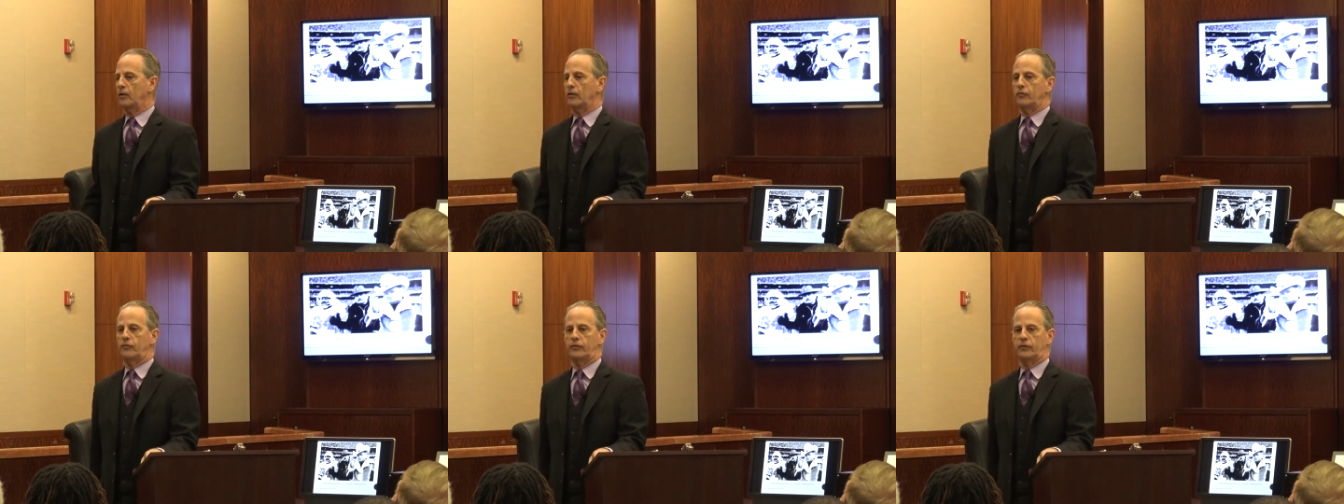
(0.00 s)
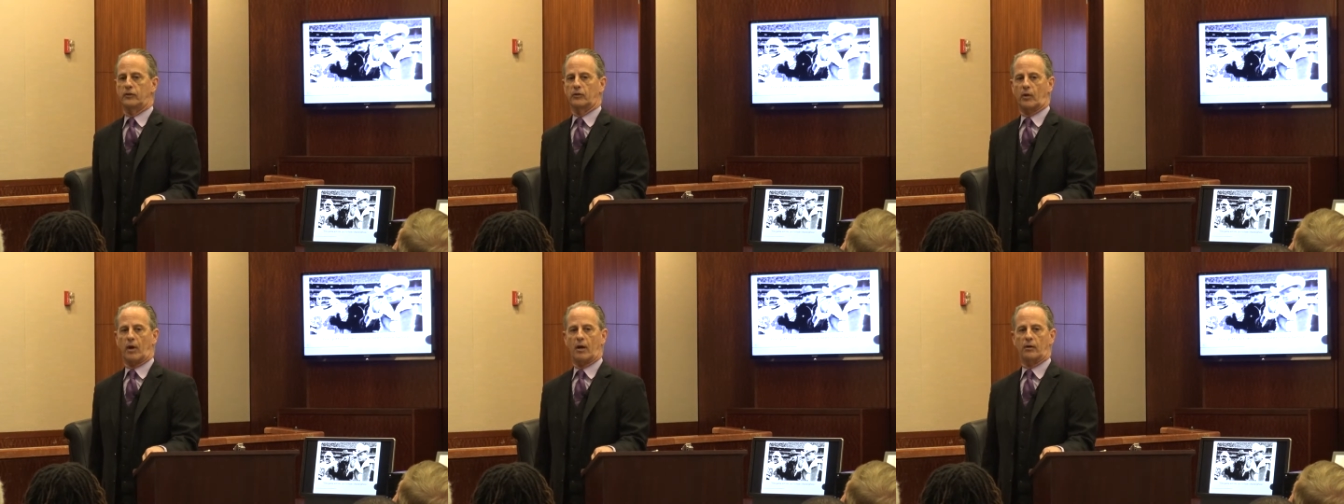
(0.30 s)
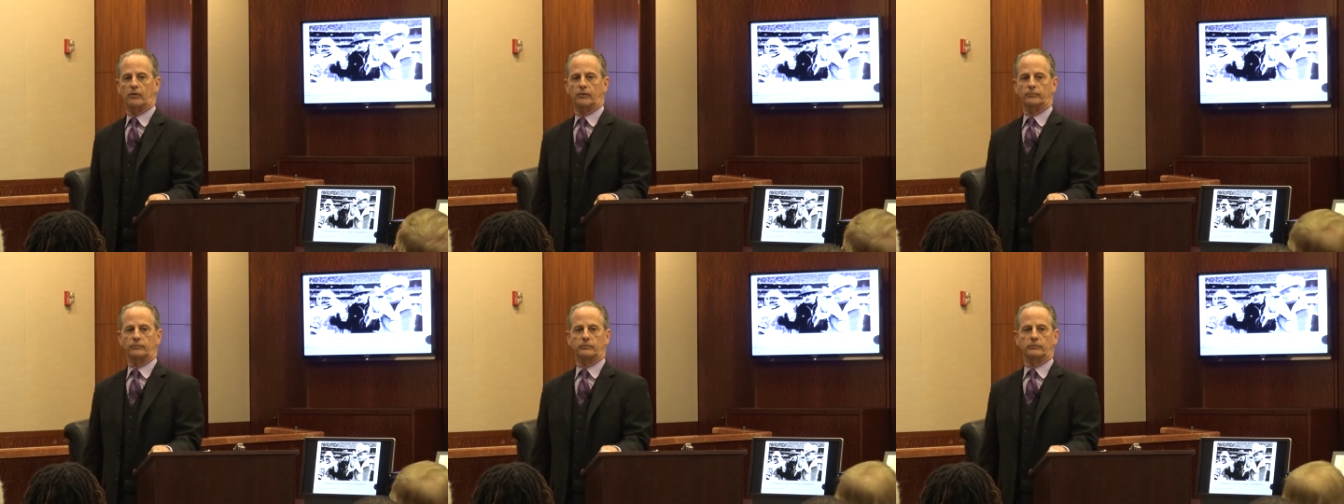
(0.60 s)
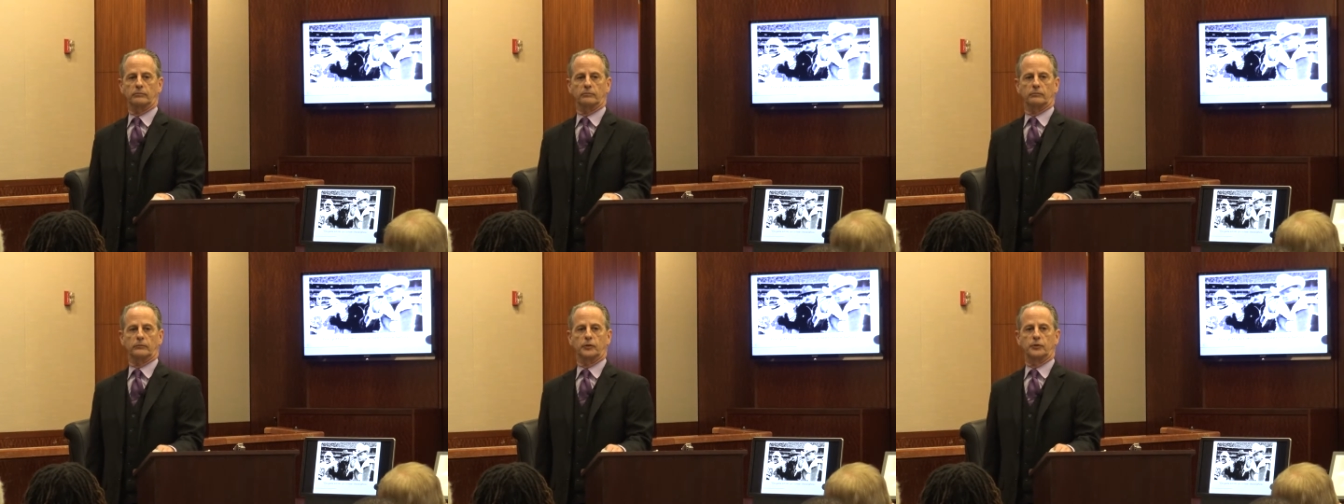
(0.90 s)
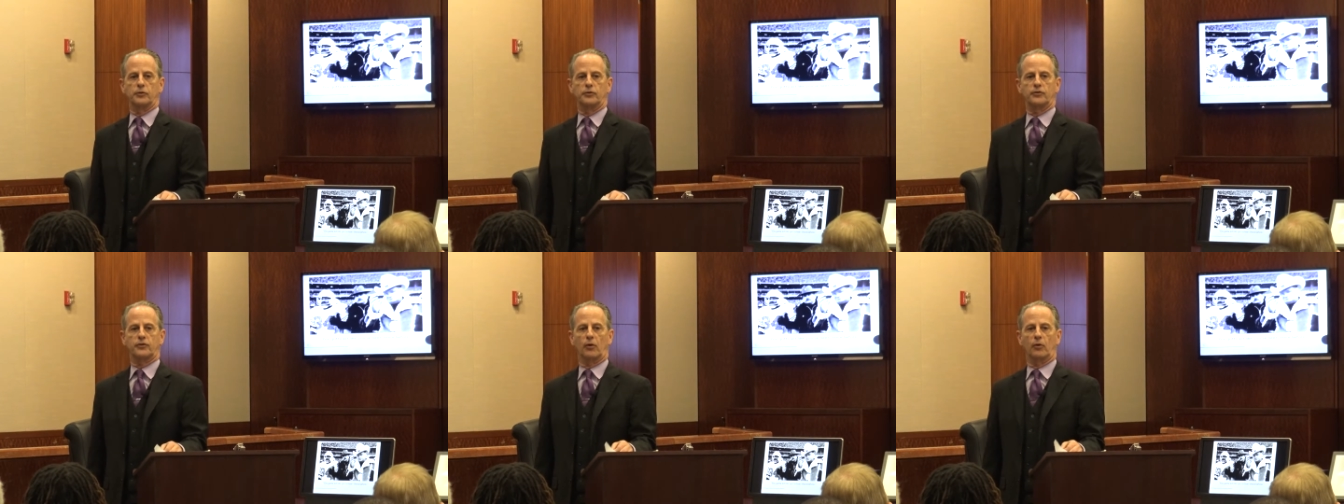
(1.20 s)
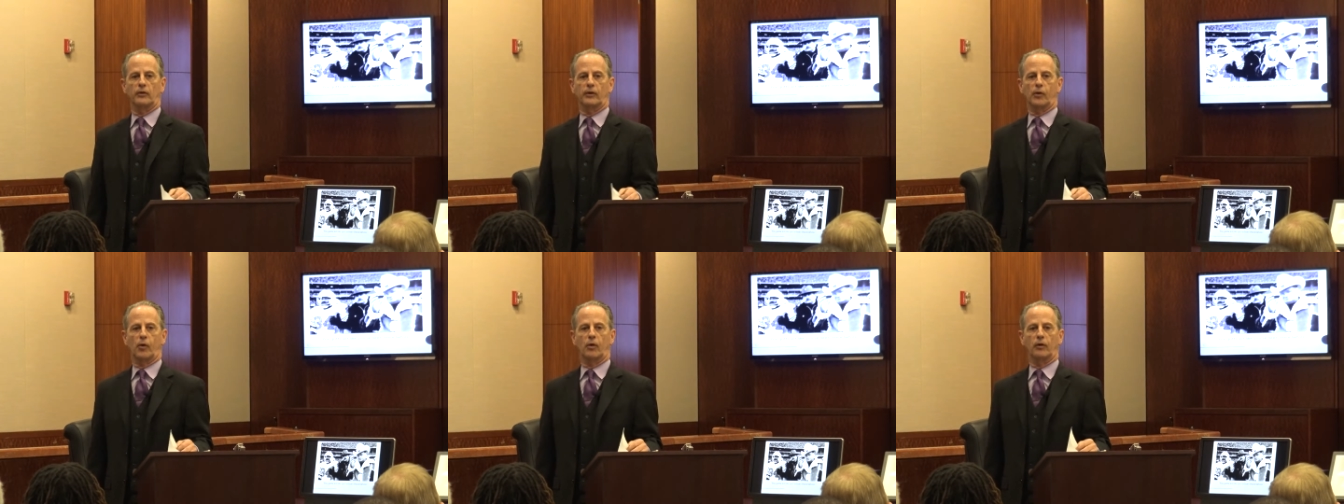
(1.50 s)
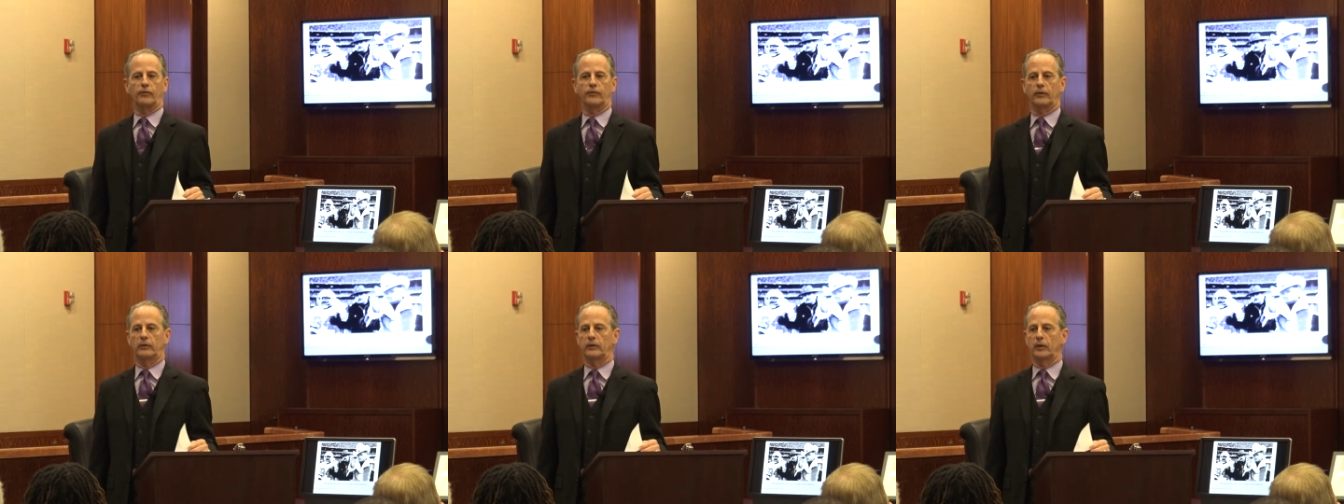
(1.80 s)
figure out who stole the
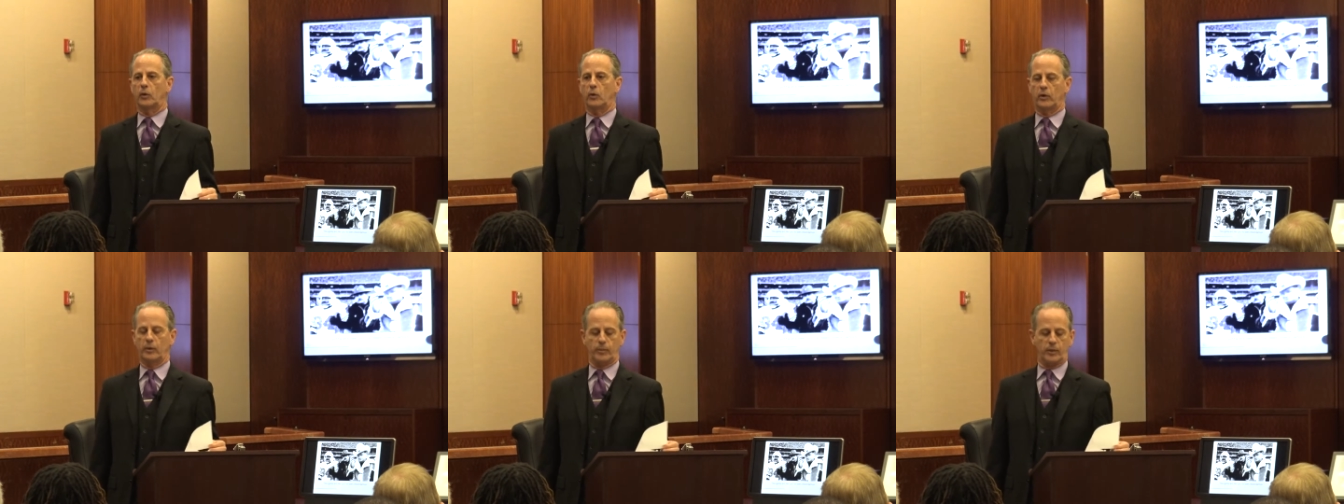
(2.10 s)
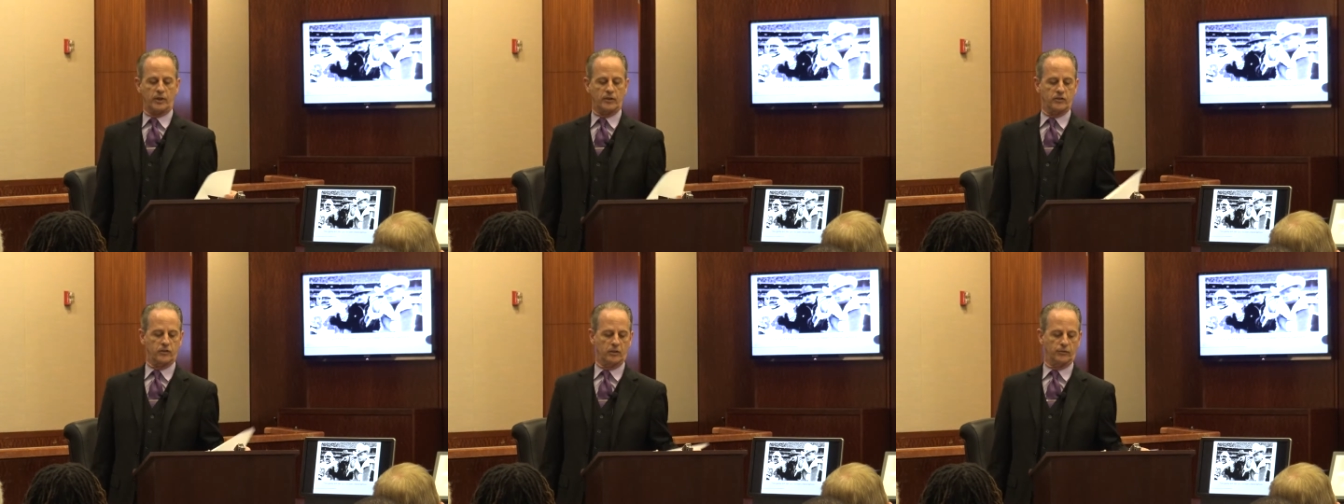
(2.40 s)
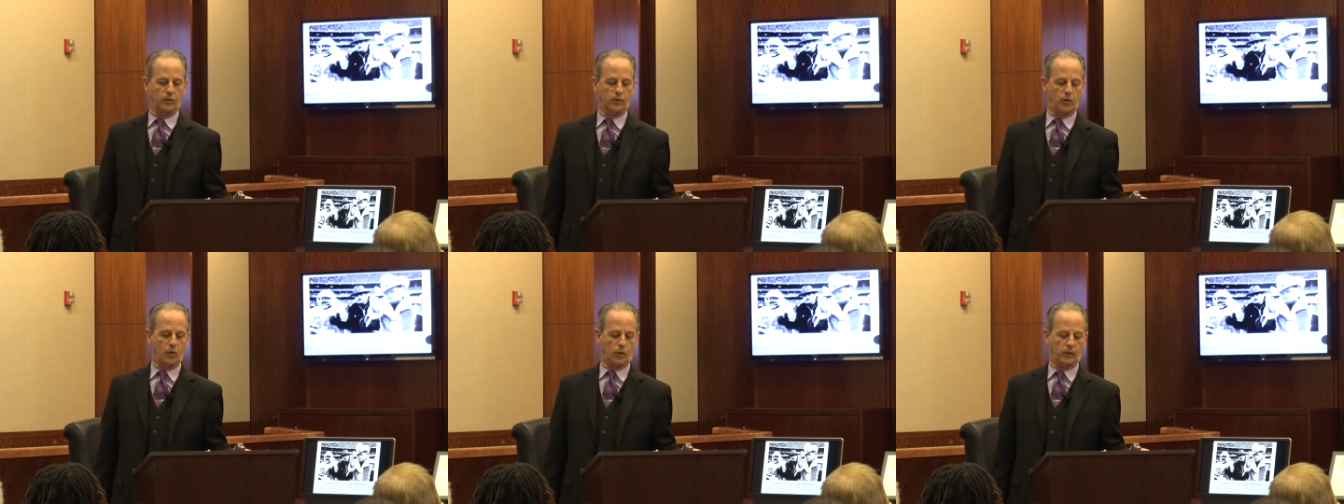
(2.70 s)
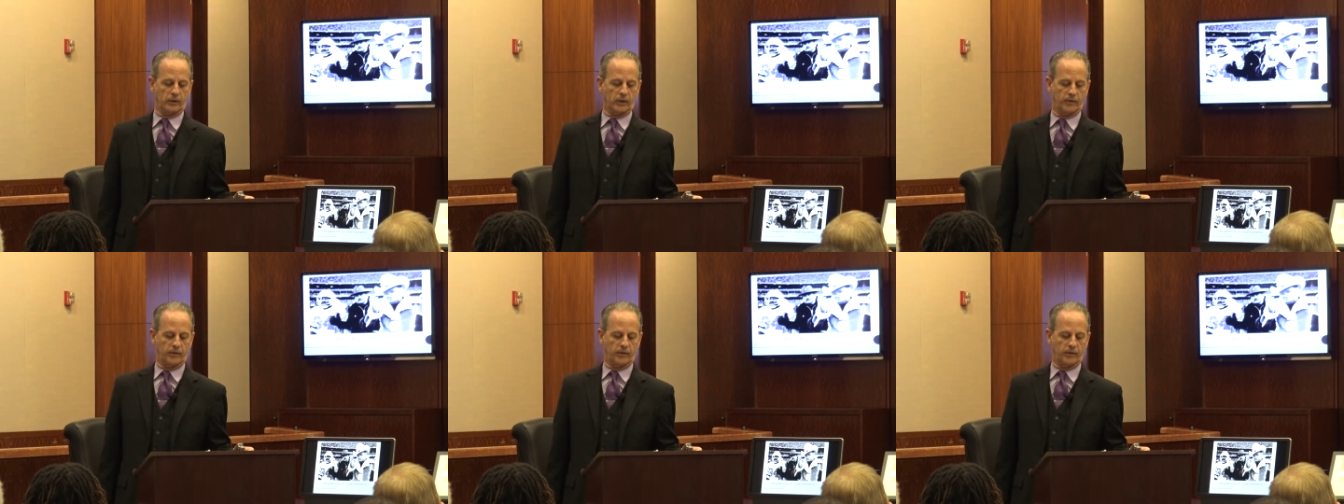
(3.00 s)
oil field equipment in civil court,